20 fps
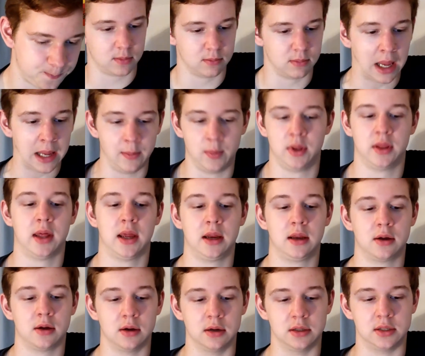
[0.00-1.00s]
Maybe they
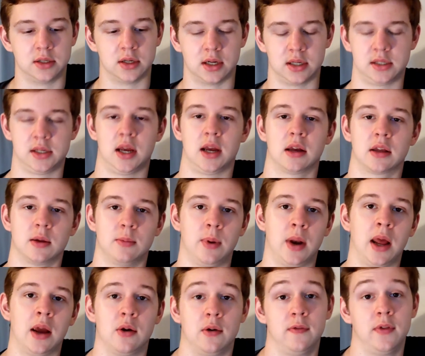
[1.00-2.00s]
could attack the
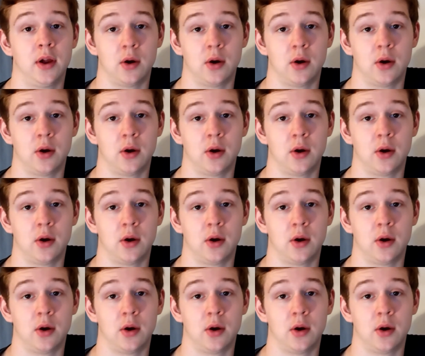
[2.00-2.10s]
player if they're